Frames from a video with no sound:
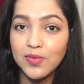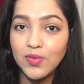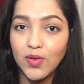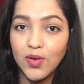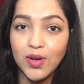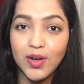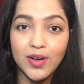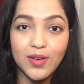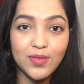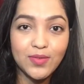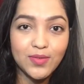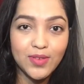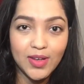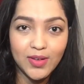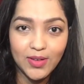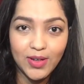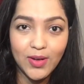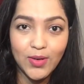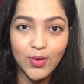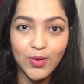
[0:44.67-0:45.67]
for a
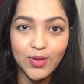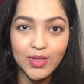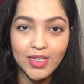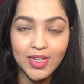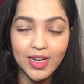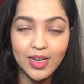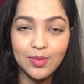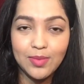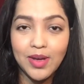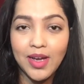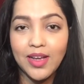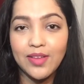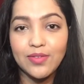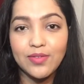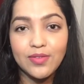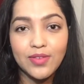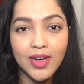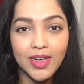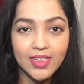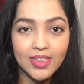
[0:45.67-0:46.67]
very long time and
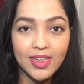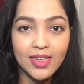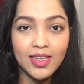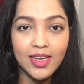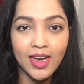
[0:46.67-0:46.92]
finally